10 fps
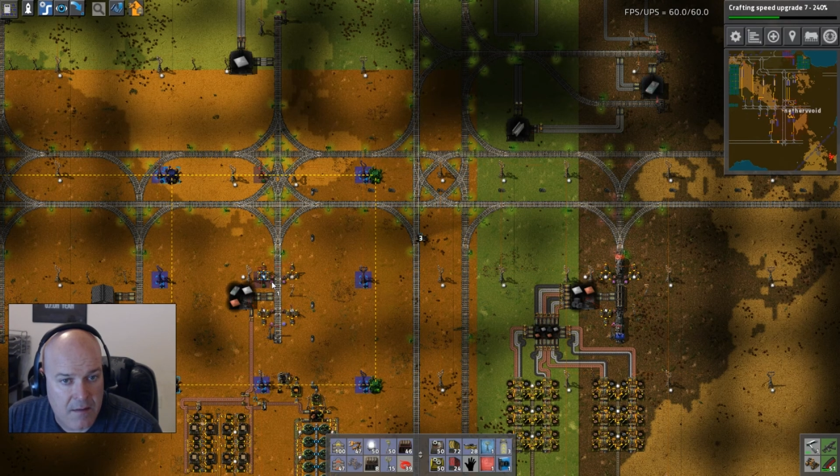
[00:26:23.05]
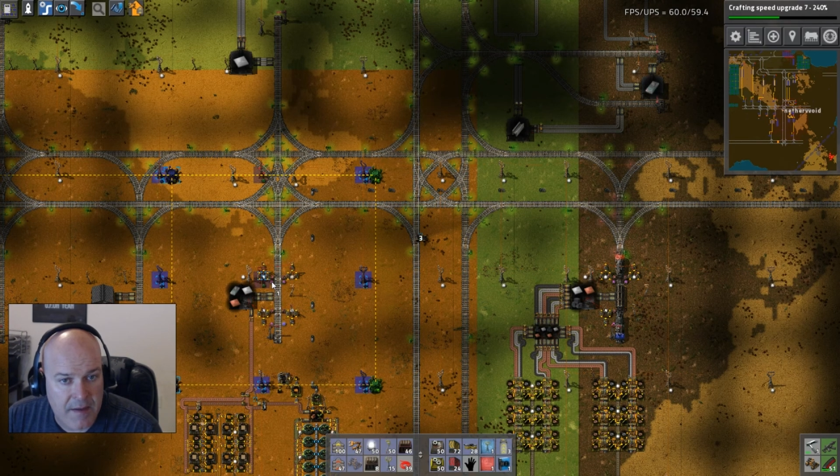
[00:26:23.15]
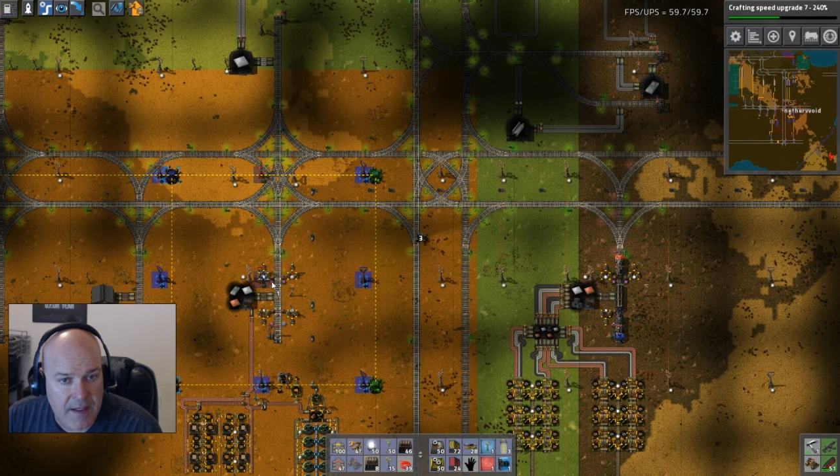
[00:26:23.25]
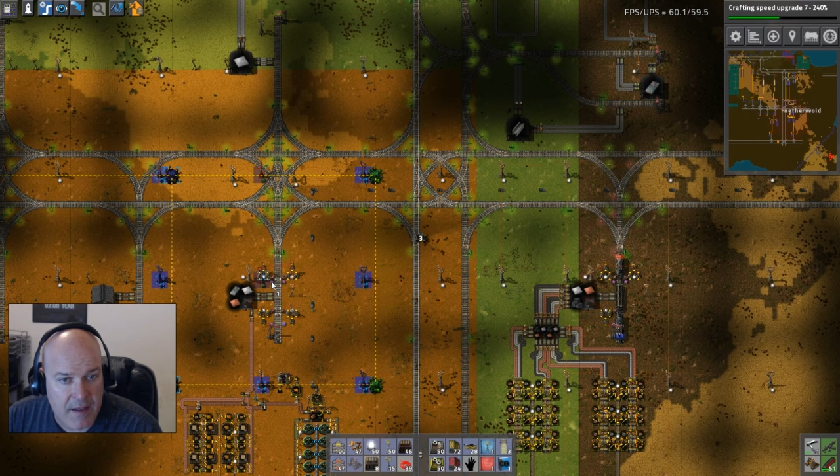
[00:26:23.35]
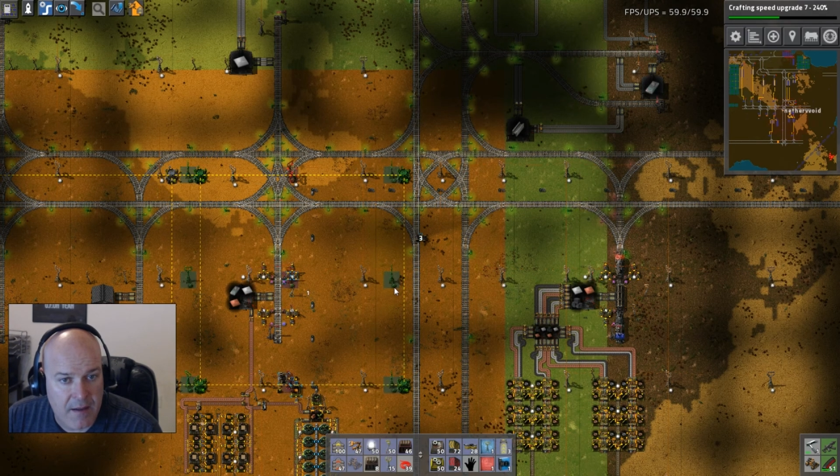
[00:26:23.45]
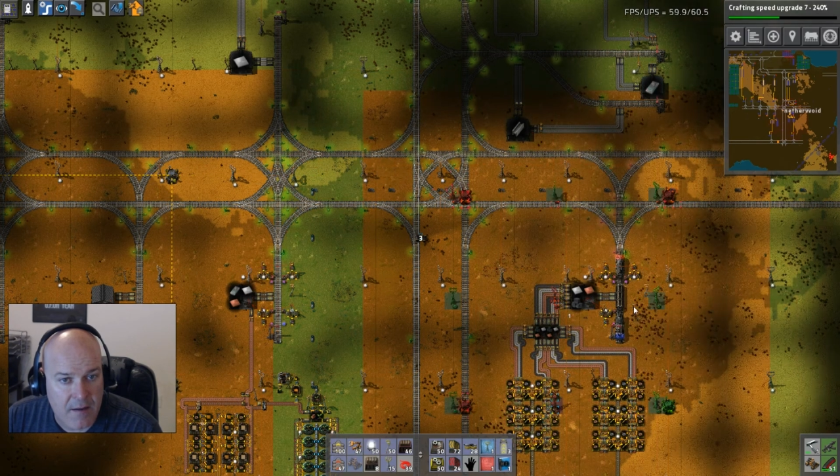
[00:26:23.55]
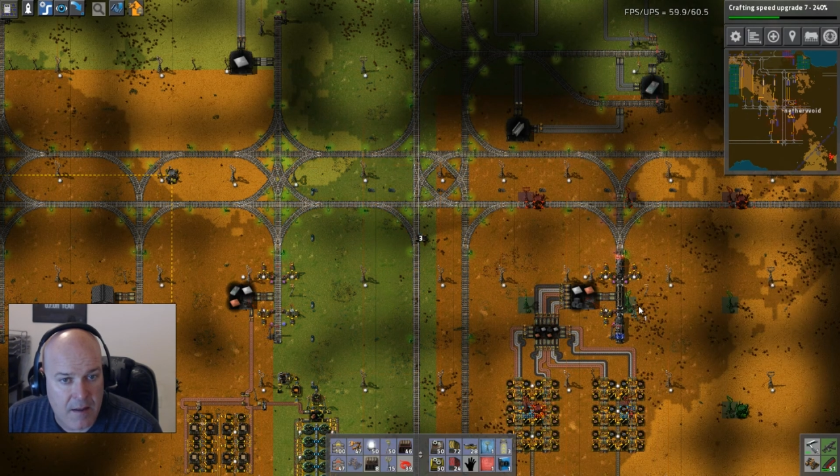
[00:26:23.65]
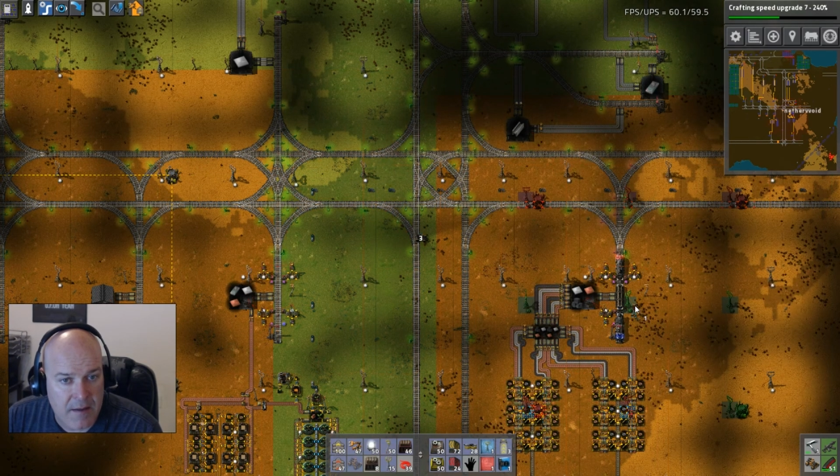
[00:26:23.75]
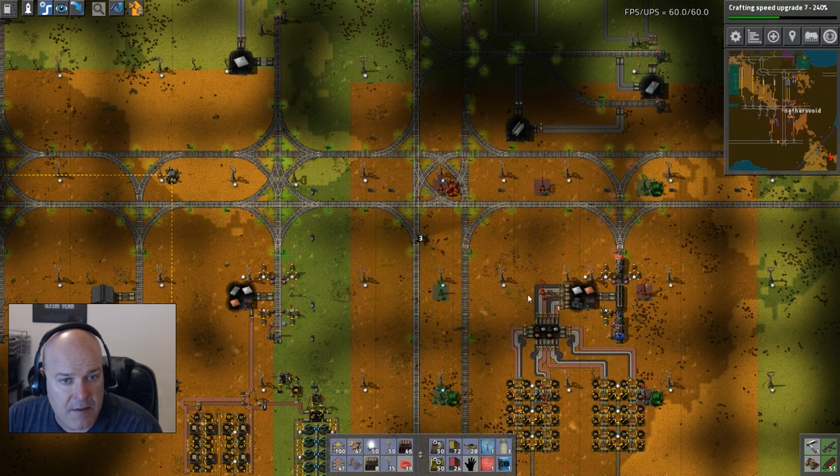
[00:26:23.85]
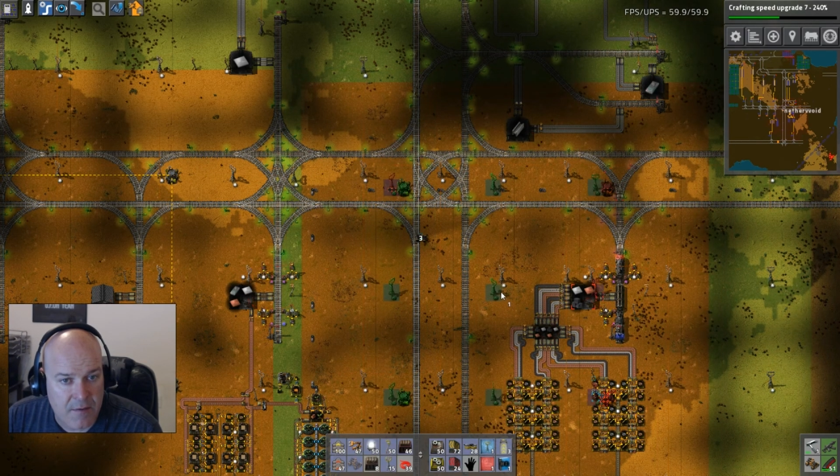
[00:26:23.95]
there
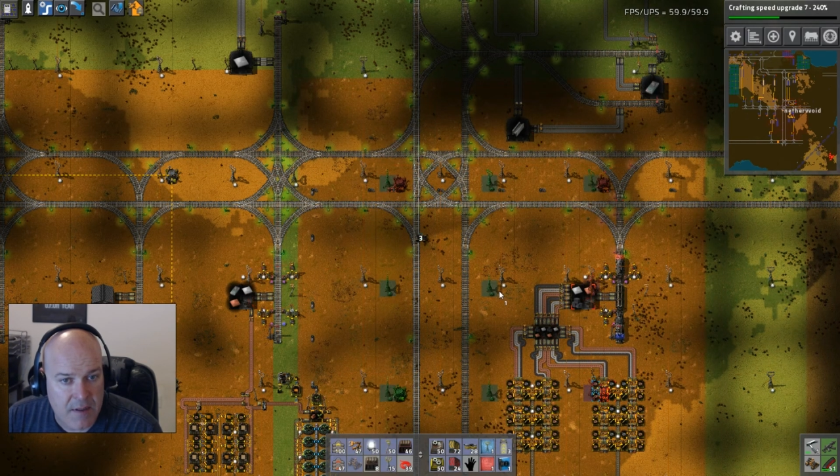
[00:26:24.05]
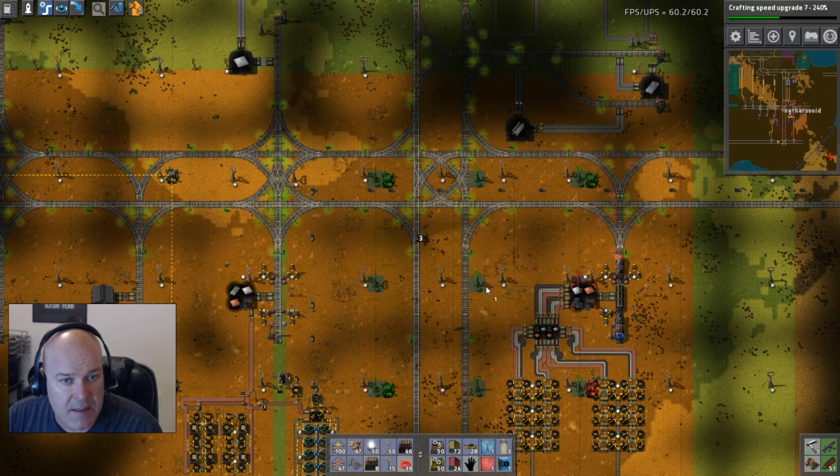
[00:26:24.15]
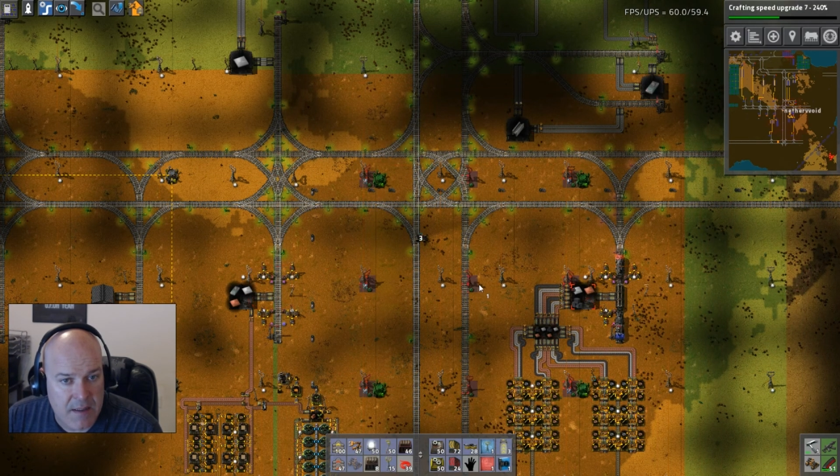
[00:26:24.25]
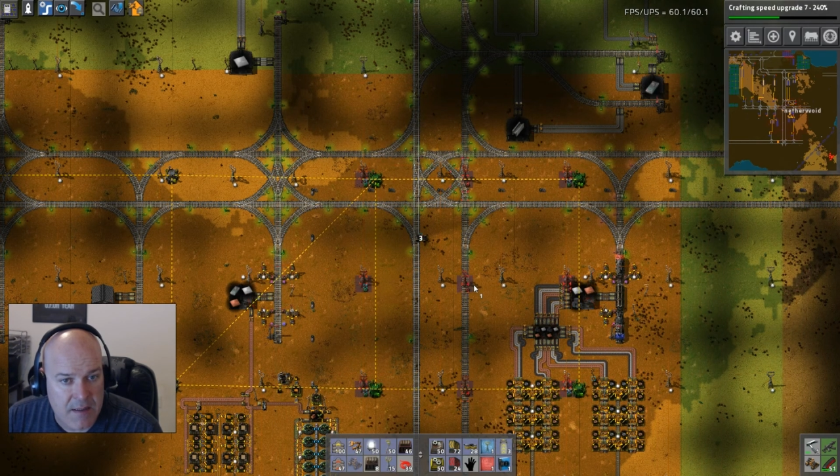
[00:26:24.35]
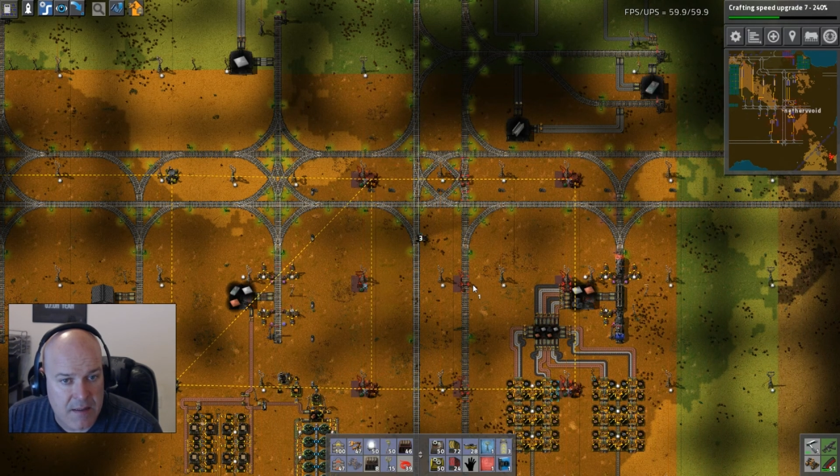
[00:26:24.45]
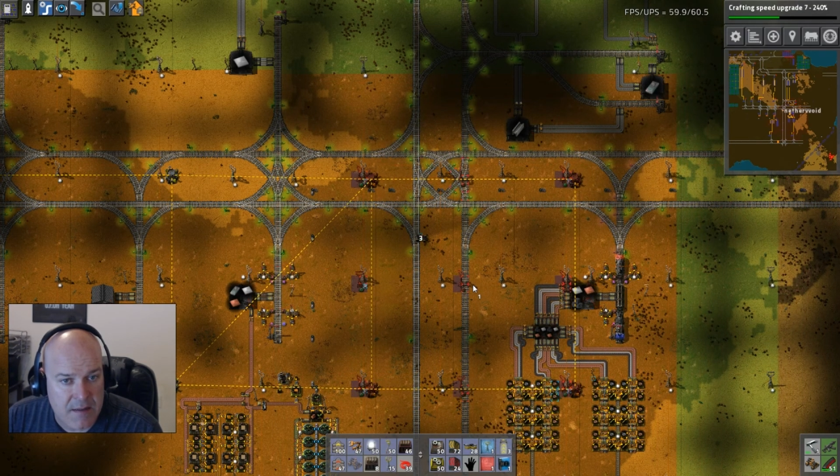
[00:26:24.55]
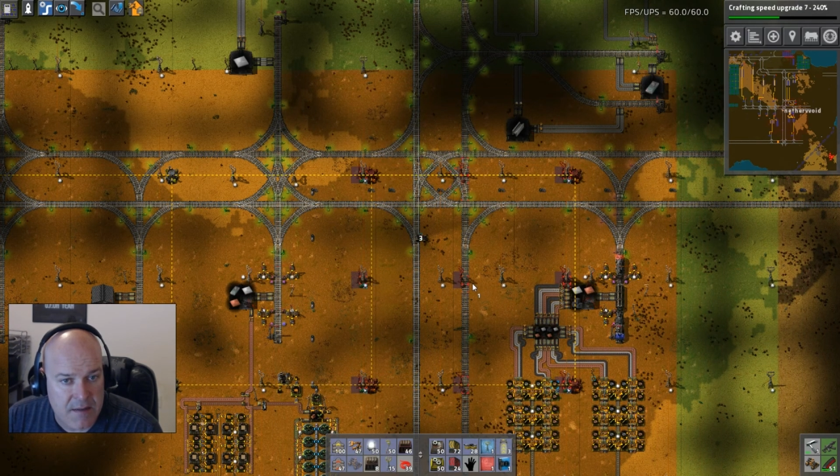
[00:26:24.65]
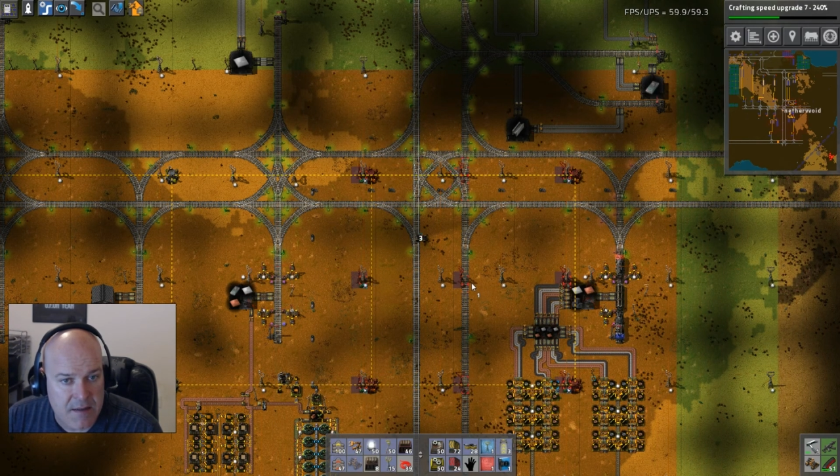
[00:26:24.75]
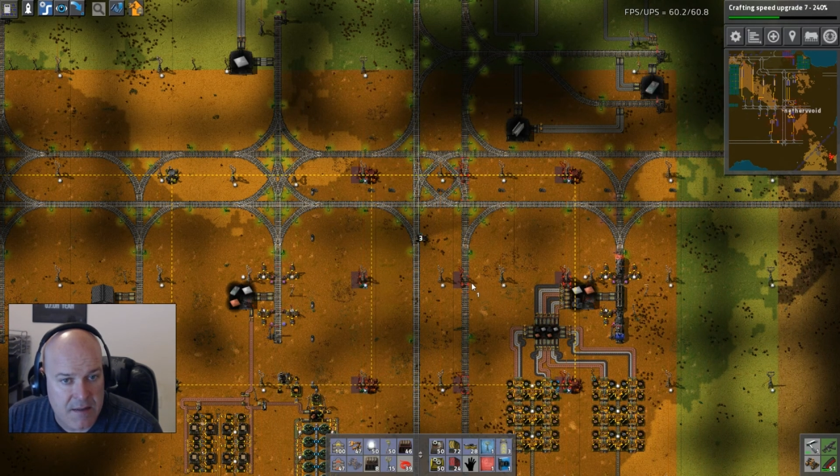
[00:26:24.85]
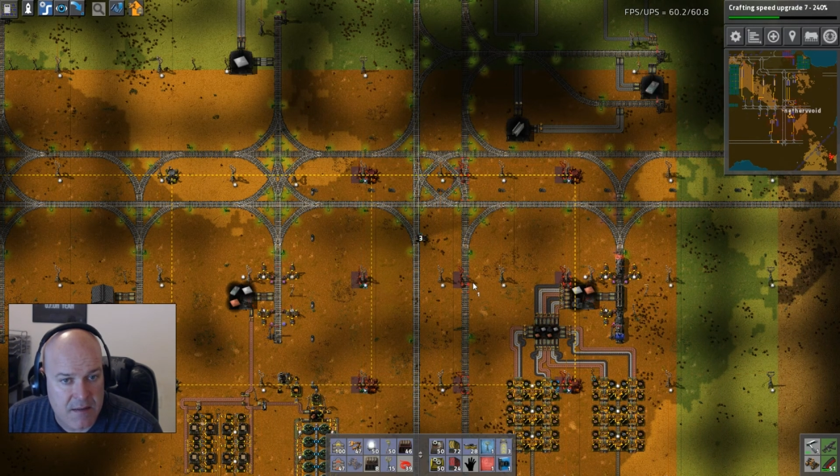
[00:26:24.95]
and the grid
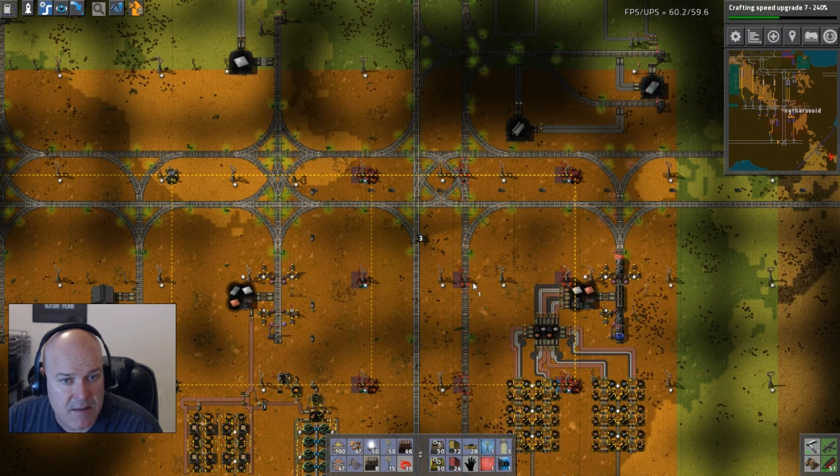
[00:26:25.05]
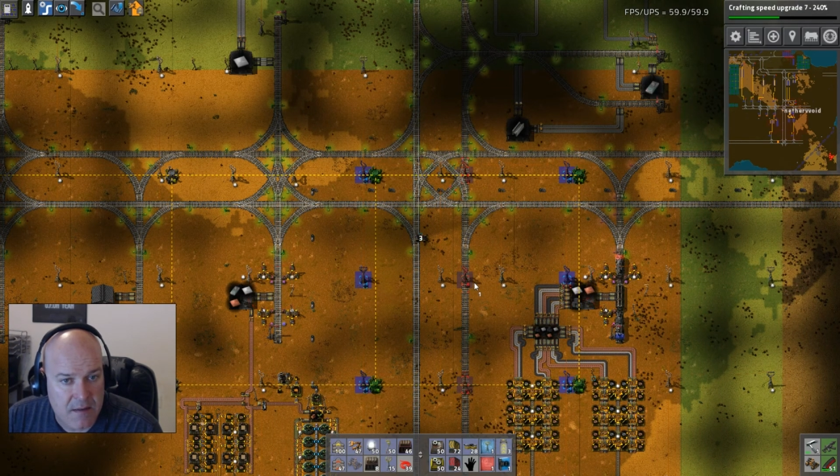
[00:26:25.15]
is